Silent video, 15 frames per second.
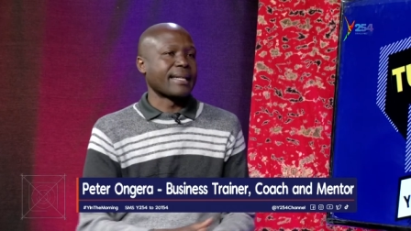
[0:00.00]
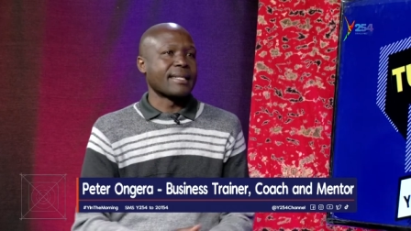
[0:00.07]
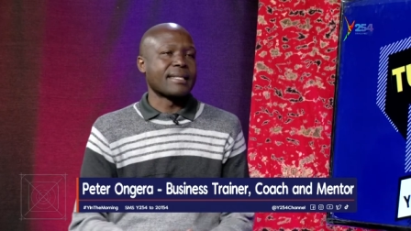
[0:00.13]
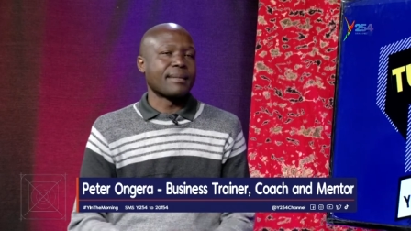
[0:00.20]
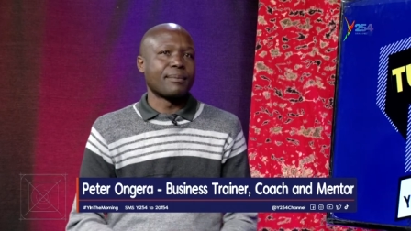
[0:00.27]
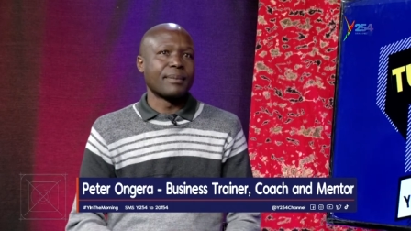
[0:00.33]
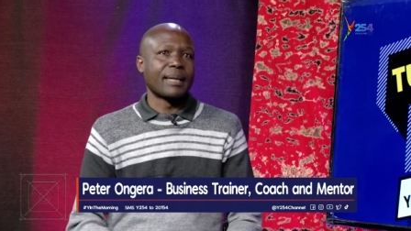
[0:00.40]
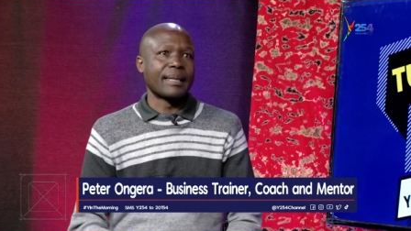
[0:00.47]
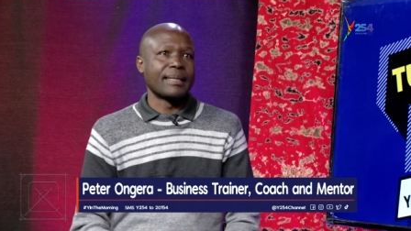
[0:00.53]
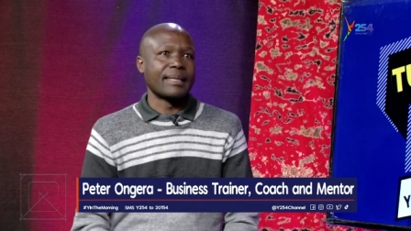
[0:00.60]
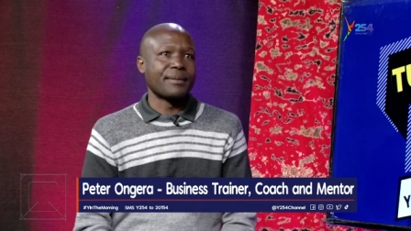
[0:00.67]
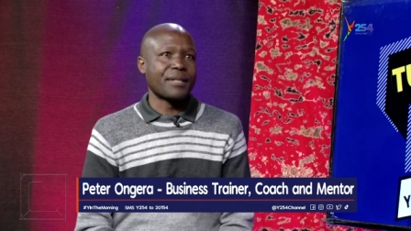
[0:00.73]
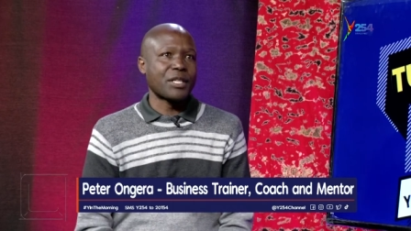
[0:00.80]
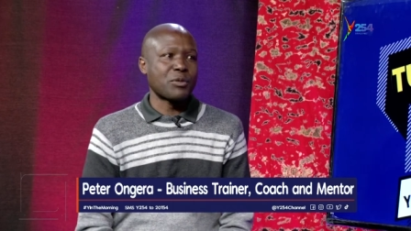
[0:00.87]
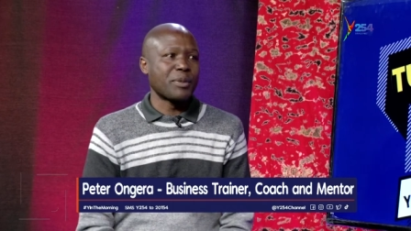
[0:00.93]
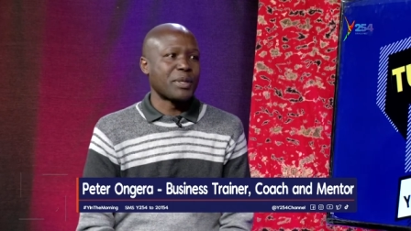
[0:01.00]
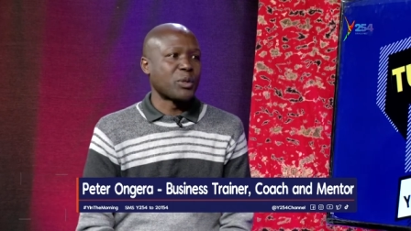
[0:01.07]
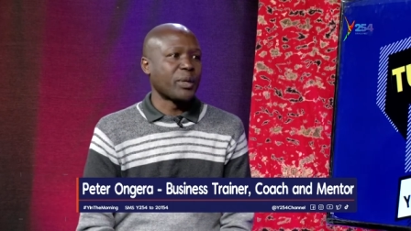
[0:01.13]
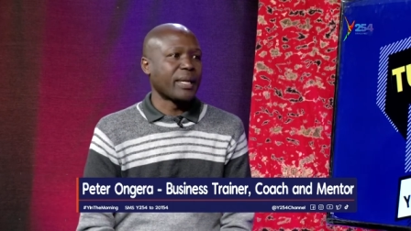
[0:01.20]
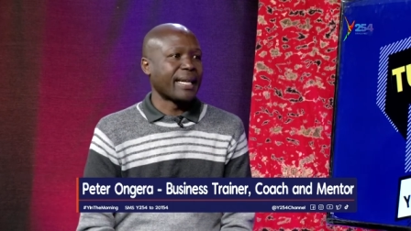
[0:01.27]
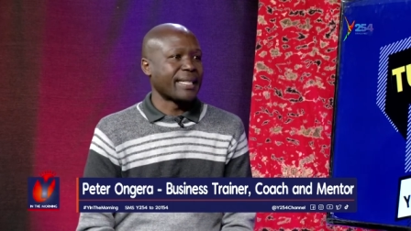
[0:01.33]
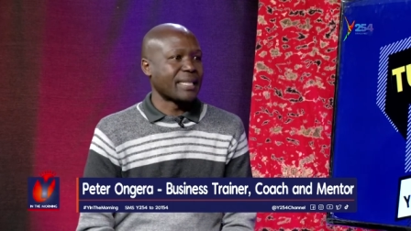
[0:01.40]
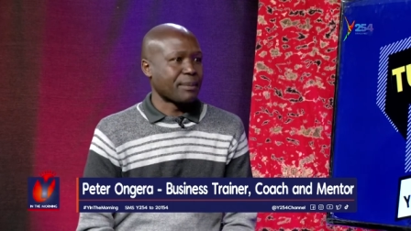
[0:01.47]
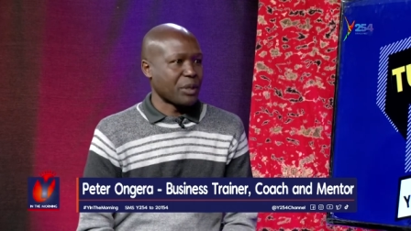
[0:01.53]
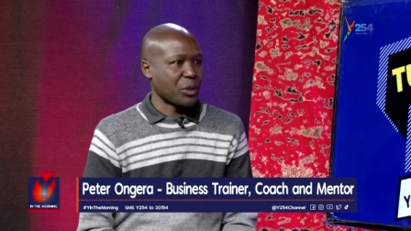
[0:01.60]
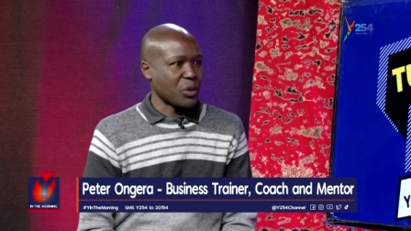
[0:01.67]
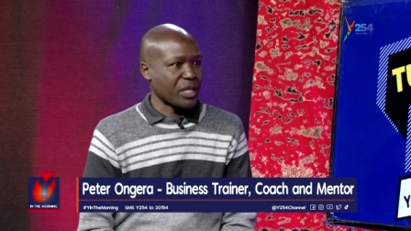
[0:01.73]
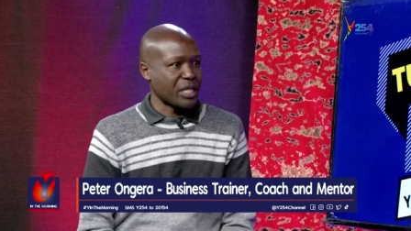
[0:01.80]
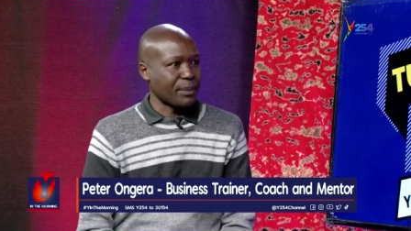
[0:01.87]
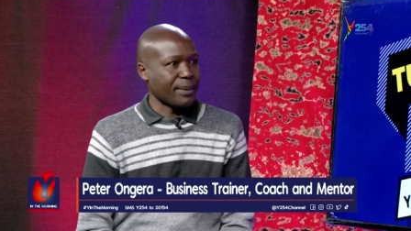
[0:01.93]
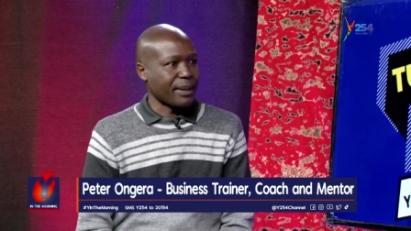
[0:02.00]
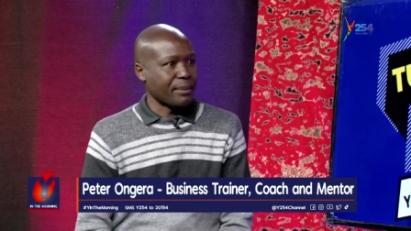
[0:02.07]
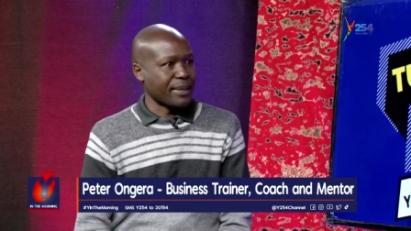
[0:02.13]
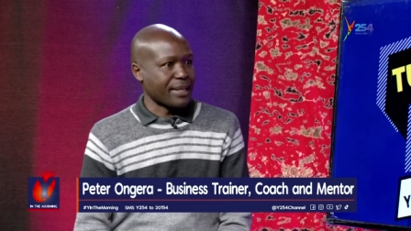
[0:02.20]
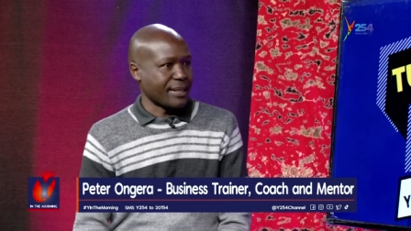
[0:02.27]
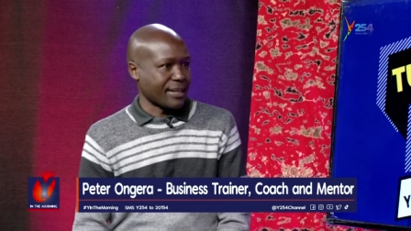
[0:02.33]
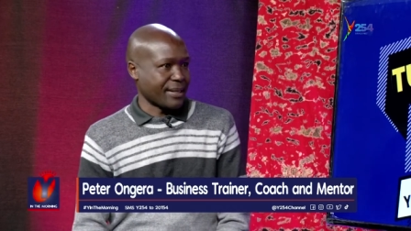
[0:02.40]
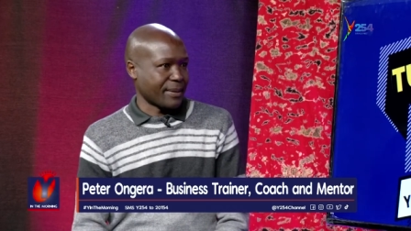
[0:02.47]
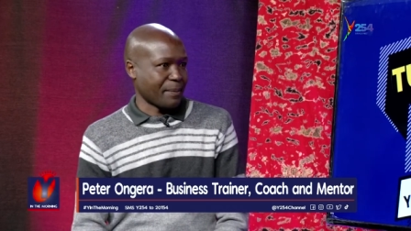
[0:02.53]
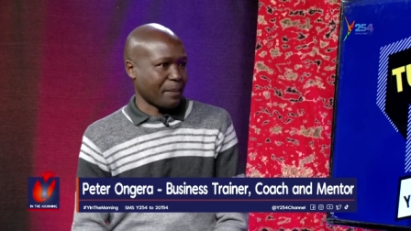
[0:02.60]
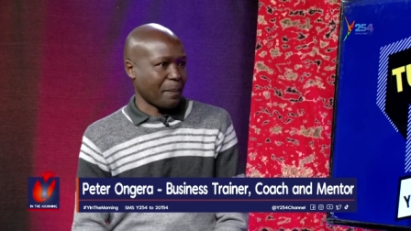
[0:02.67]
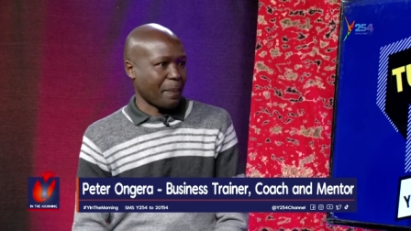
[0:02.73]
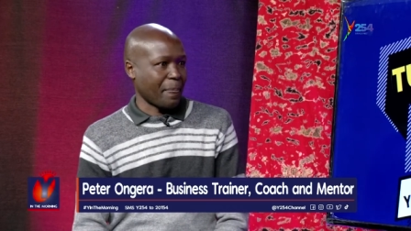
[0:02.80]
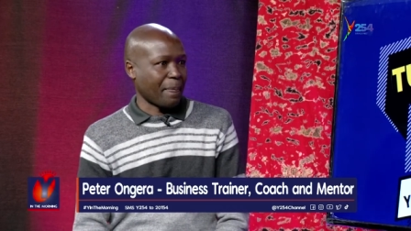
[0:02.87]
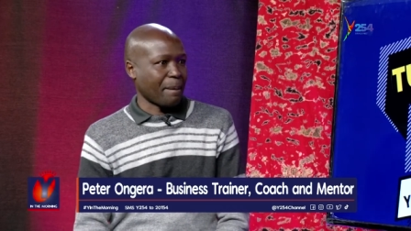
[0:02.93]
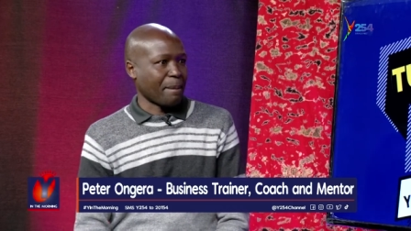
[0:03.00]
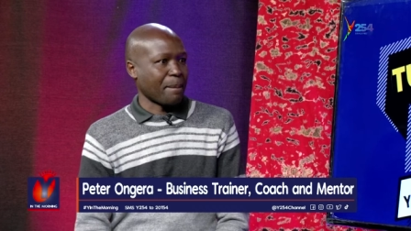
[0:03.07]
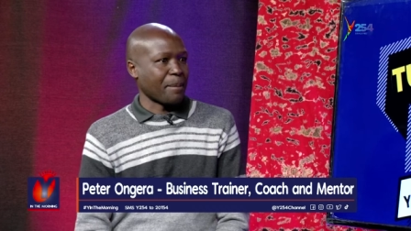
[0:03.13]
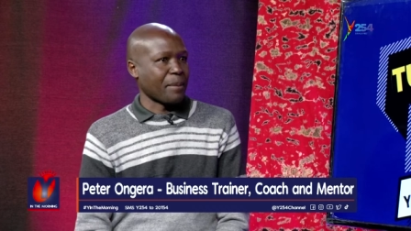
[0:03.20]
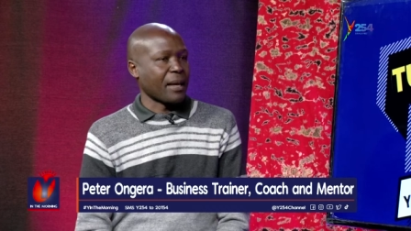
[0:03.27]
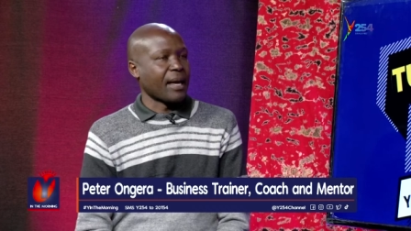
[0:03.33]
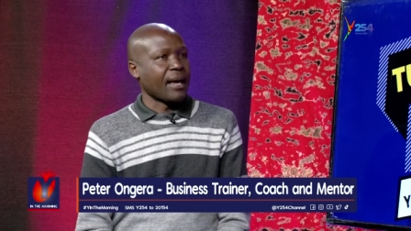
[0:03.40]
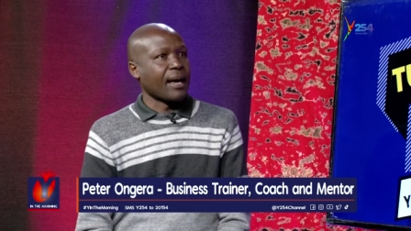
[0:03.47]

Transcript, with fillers: there's mm. a, a difference between entrepreneurship and business. Okay.